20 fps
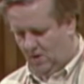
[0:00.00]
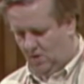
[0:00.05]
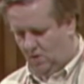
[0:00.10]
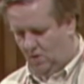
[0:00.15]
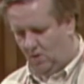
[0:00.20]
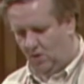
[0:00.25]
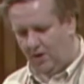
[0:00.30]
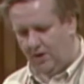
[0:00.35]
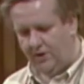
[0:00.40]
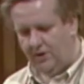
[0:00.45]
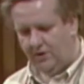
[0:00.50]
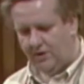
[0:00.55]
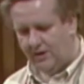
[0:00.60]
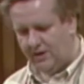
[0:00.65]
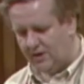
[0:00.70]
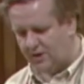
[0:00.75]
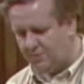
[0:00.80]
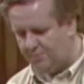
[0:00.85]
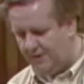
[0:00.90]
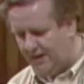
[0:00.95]
or you
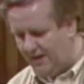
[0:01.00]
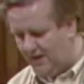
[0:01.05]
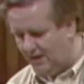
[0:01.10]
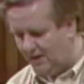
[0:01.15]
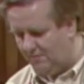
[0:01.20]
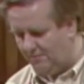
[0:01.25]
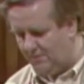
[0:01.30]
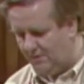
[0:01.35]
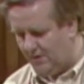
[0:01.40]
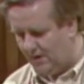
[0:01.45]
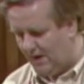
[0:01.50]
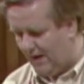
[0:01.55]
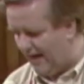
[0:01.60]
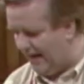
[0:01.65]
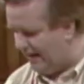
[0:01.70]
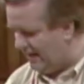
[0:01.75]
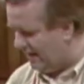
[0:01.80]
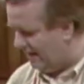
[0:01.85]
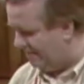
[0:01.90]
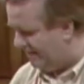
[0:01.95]
can just peel them
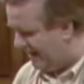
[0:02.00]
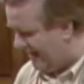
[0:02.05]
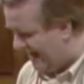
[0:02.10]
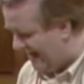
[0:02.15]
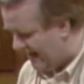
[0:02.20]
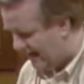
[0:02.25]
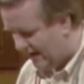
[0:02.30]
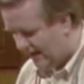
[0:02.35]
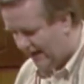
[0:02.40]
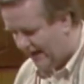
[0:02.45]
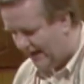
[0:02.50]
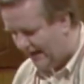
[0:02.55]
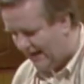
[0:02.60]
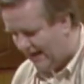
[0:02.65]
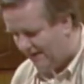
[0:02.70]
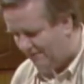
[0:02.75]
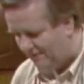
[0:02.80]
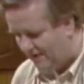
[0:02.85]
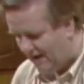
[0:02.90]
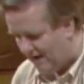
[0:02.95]
like a banana like
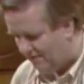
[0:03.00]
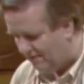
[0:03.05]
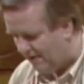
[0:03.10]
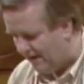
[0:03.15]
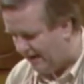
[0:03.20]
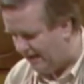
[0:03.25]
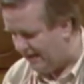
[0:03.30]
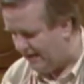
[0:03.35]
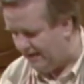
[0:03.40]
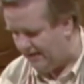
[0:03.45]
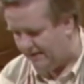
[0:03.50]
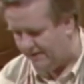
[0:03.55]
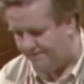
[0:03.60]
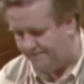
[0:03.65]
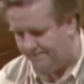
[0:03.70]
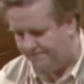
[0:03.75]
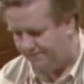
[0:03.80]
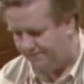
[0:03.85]
I've got right here.